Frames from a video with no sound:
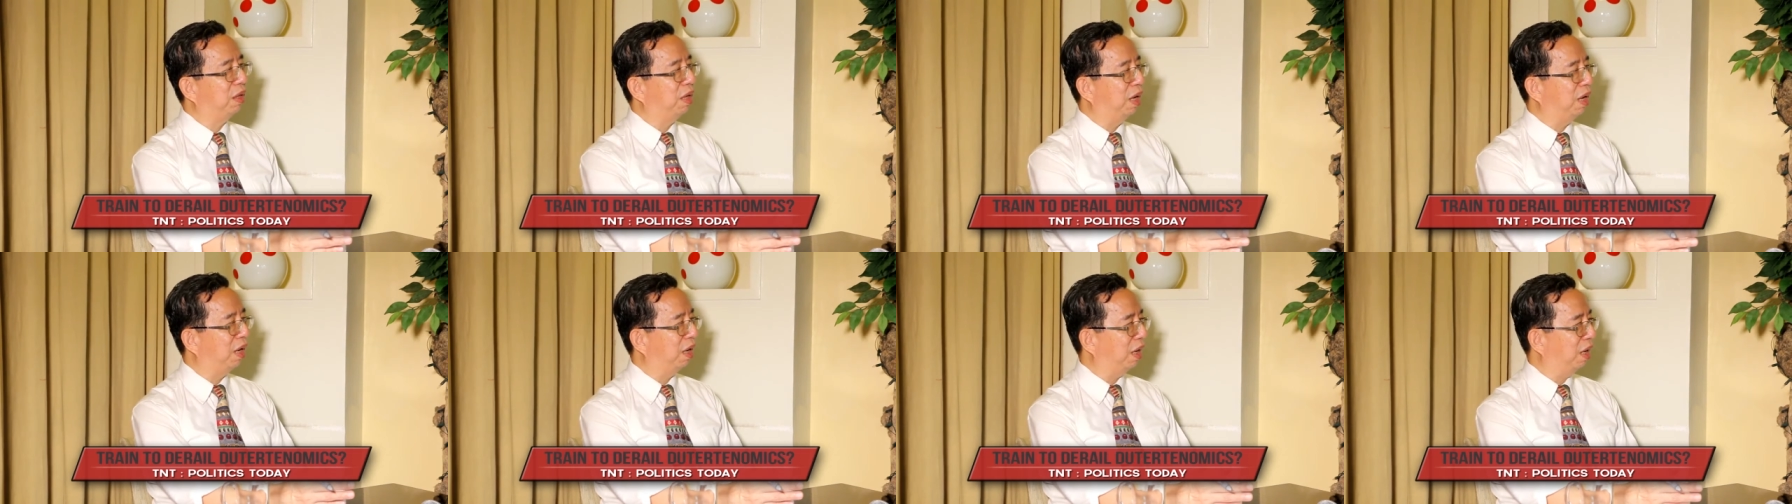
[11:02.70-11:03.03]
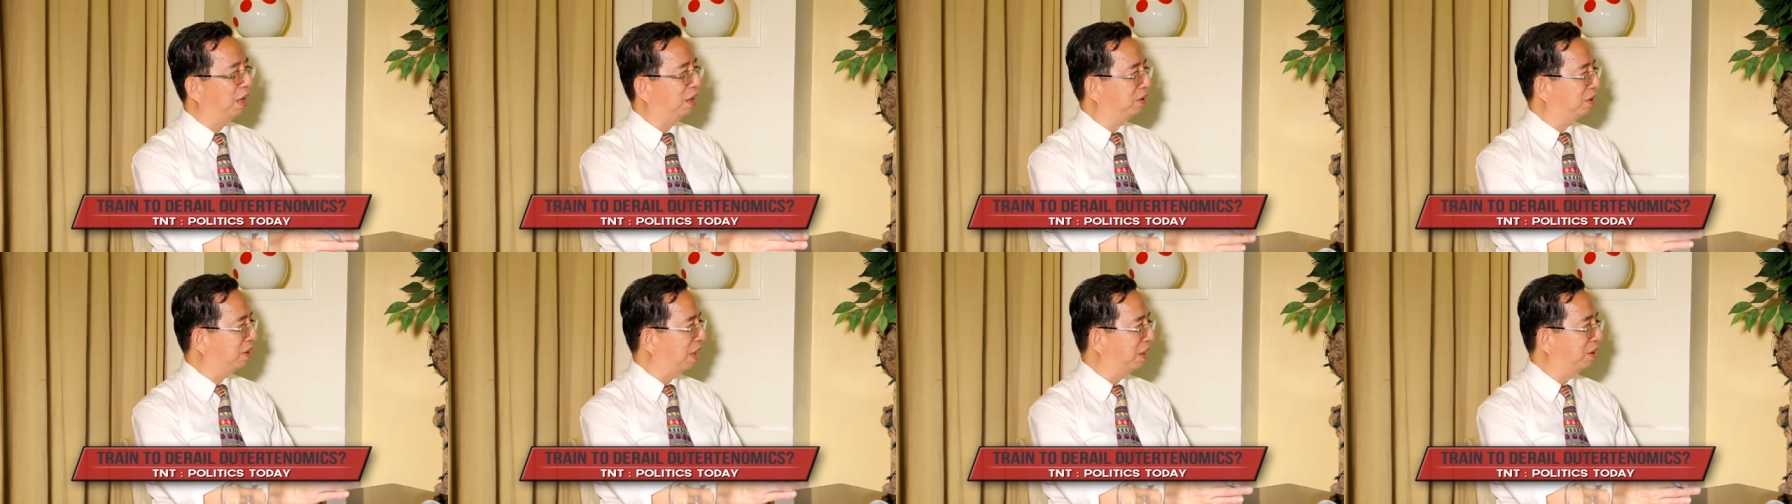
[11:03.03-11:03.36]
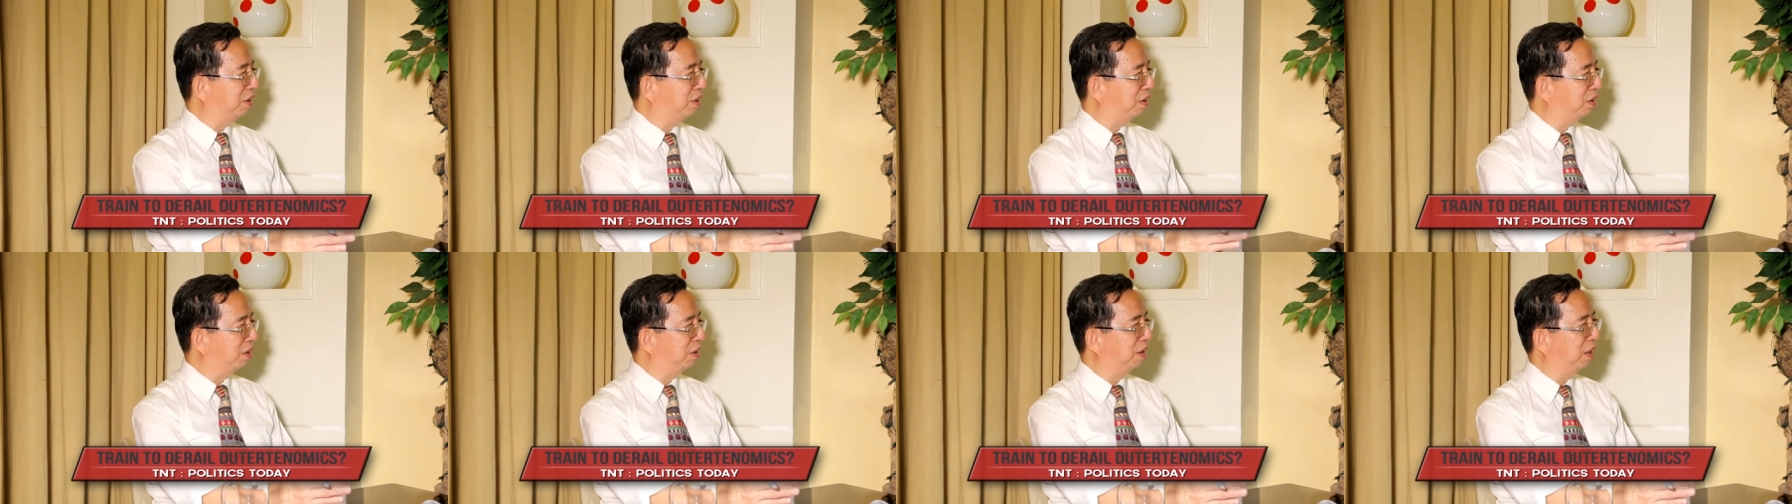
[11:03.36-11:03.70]
uh,
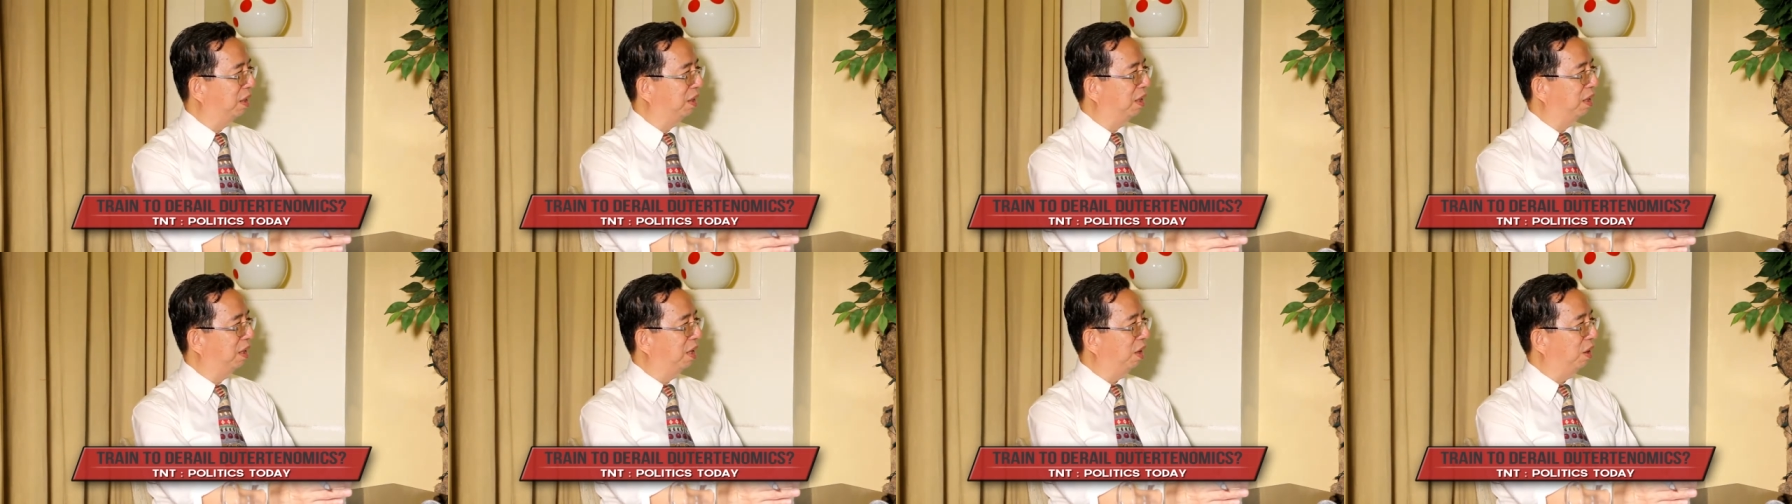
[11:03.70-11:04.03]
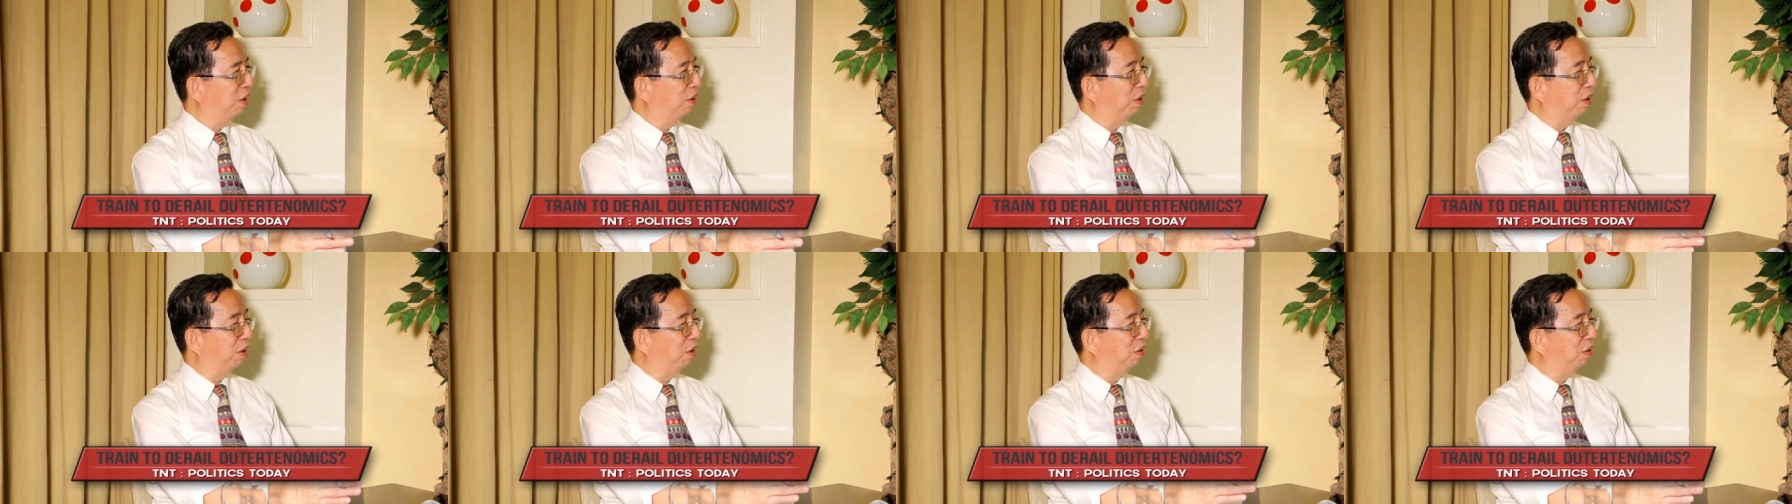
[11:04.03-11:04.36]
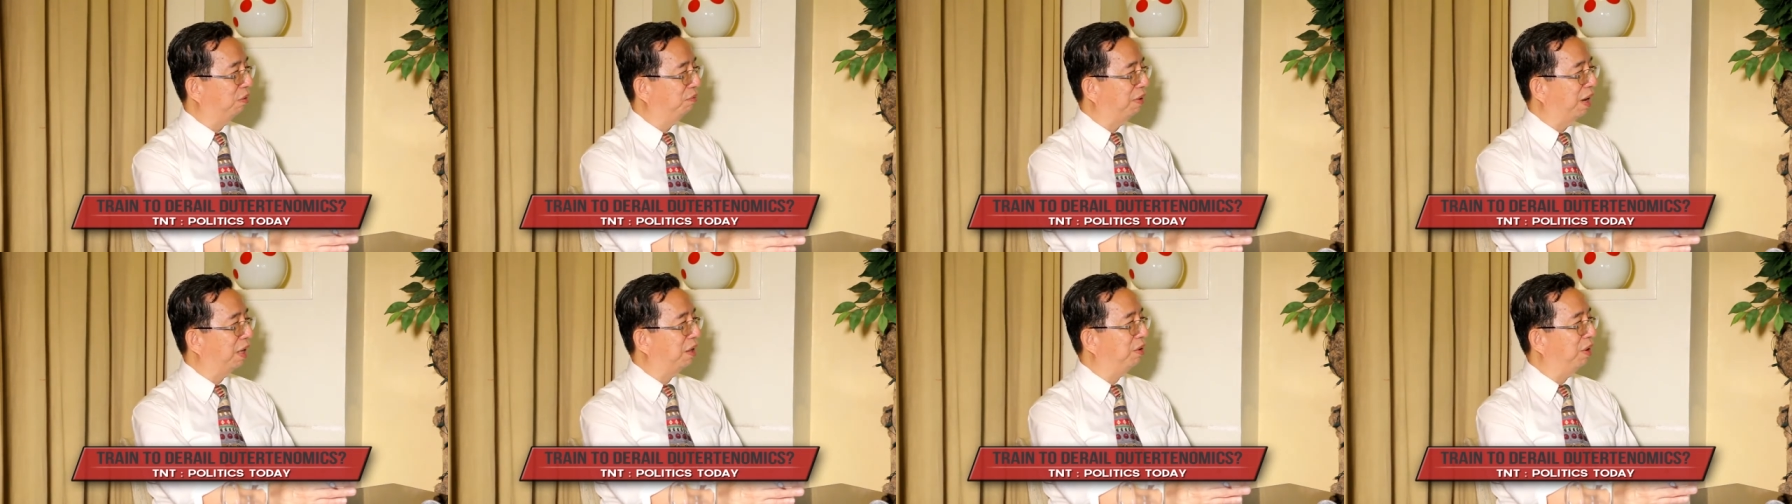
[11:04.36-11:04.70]
excise or,
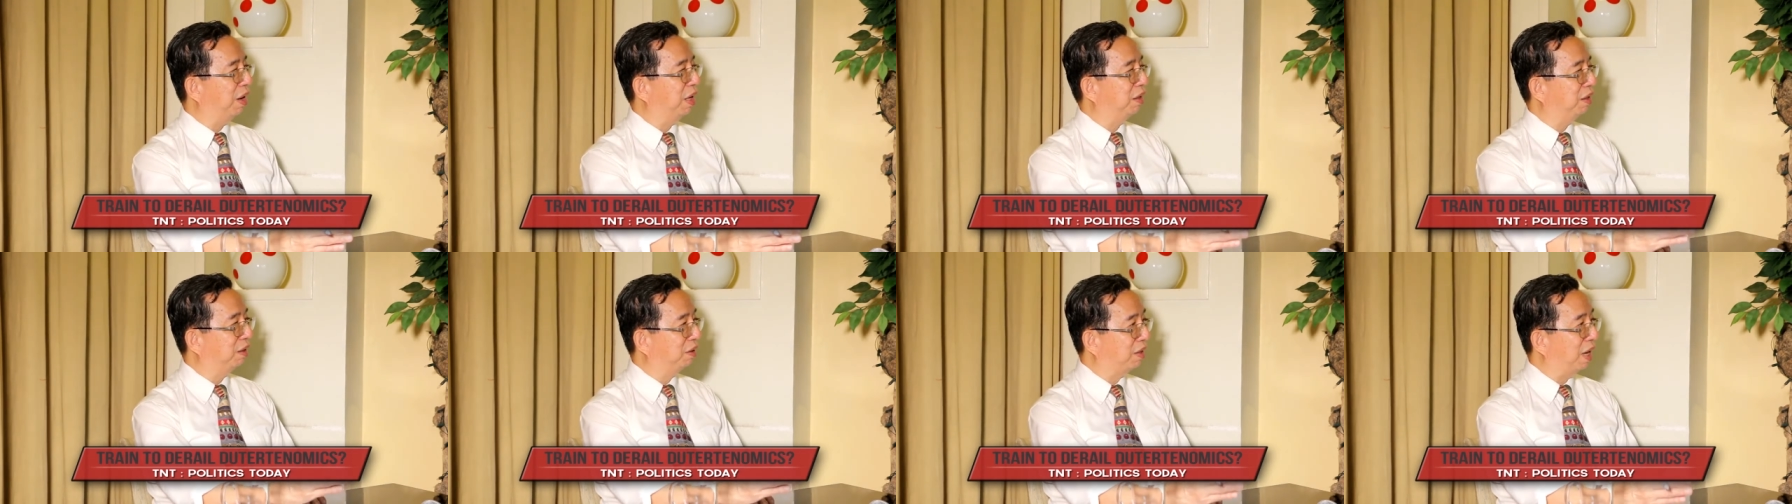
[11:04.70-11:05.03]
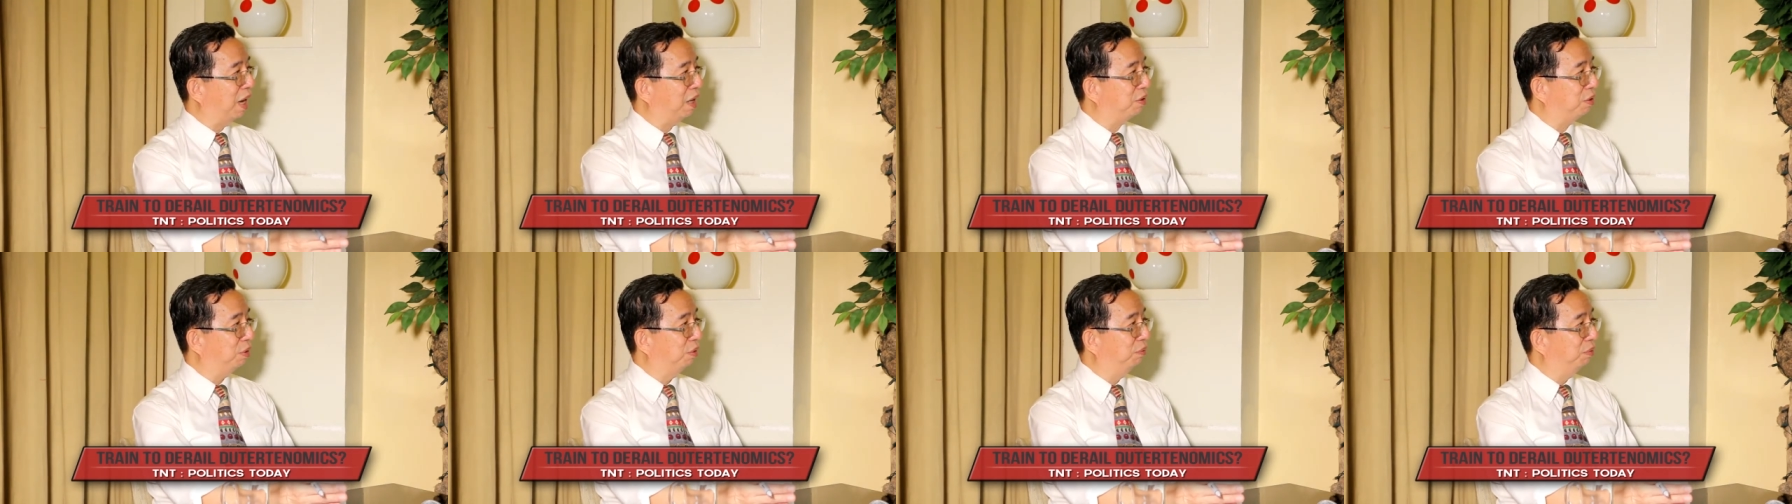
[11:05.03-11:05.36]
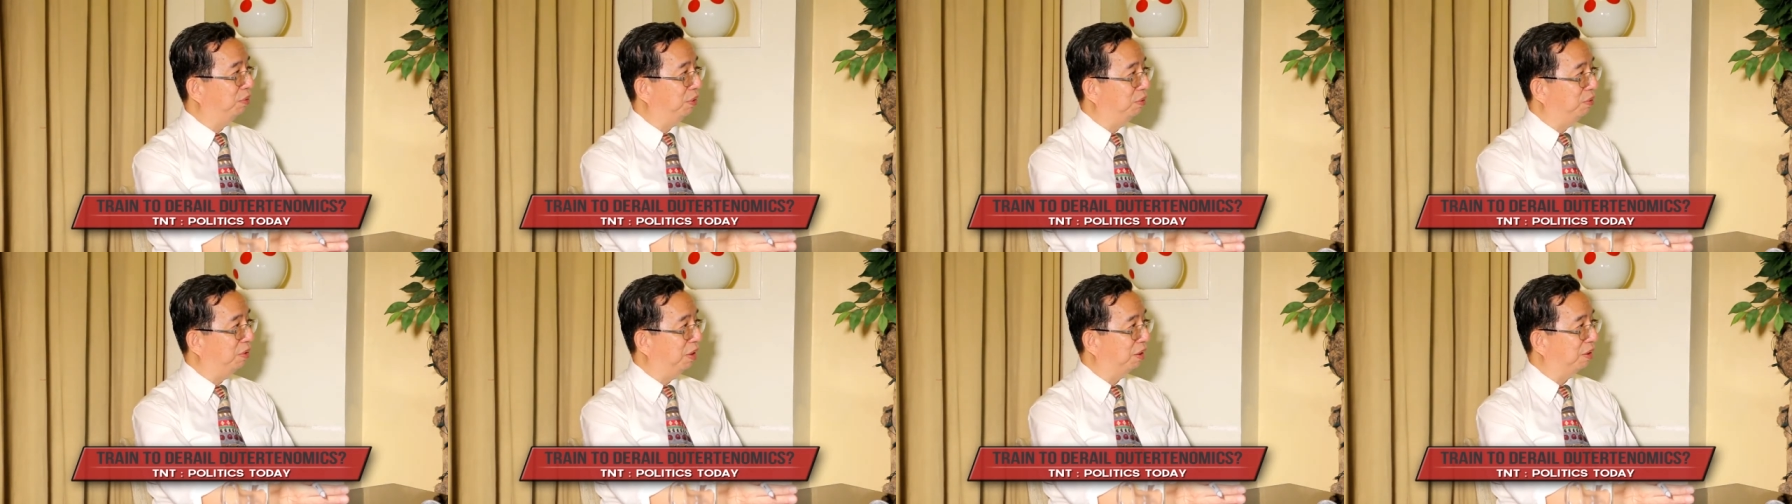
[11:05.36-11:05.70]
or value-added tax on
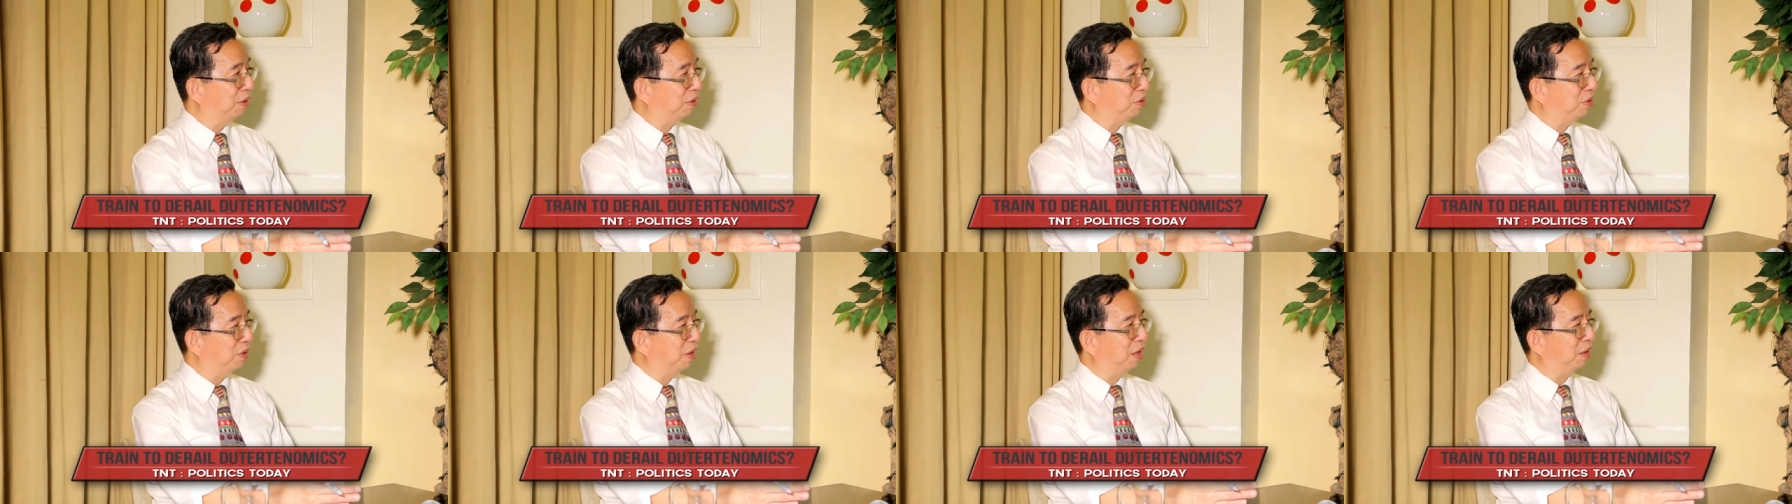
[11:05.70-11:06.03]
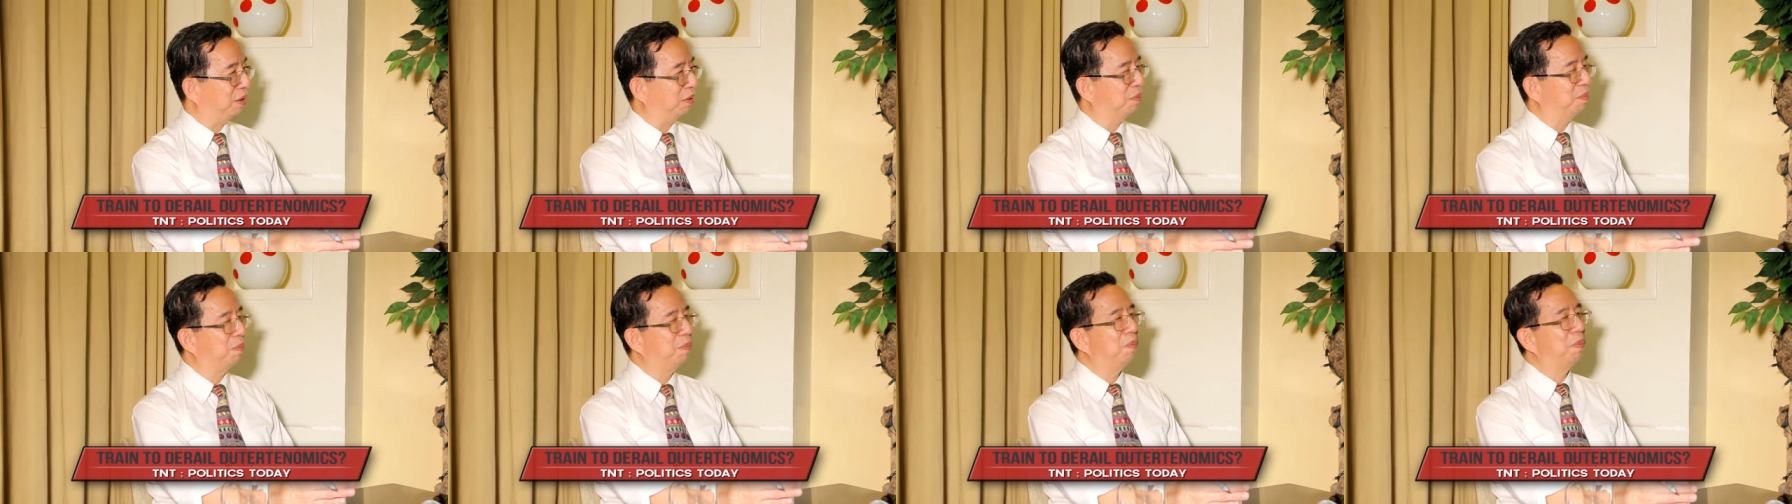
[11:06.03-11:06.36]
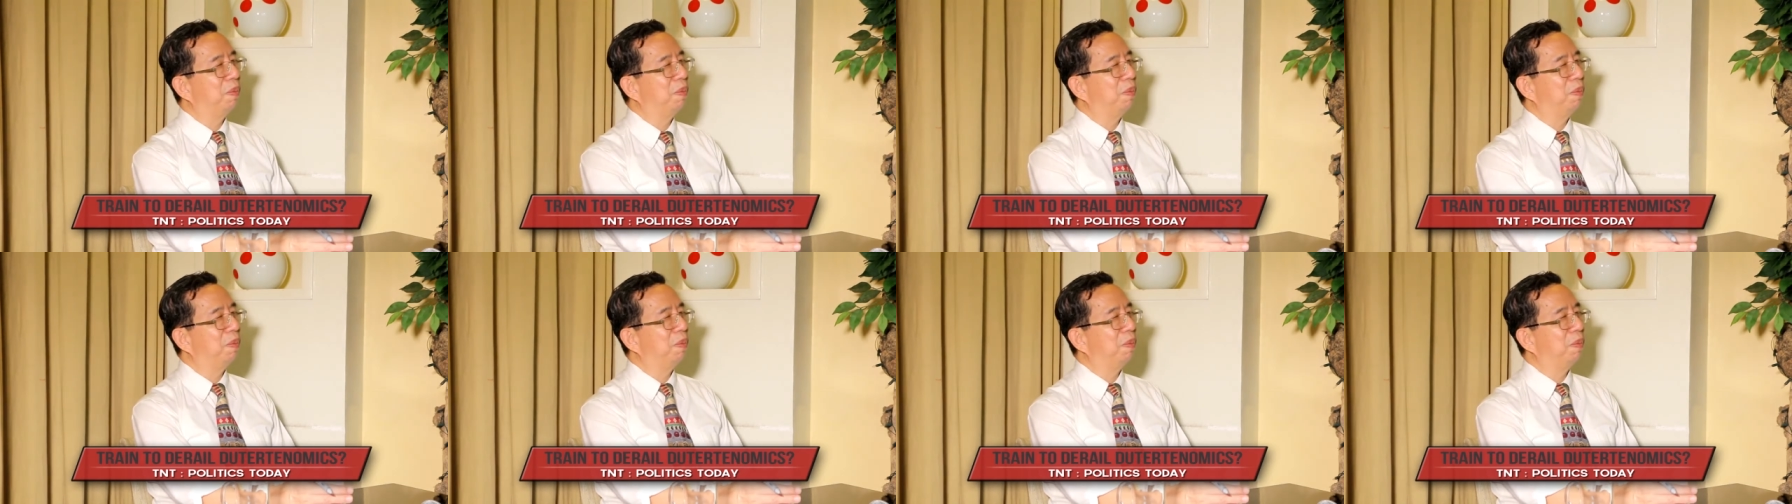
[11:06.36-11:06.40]
fuel, correct?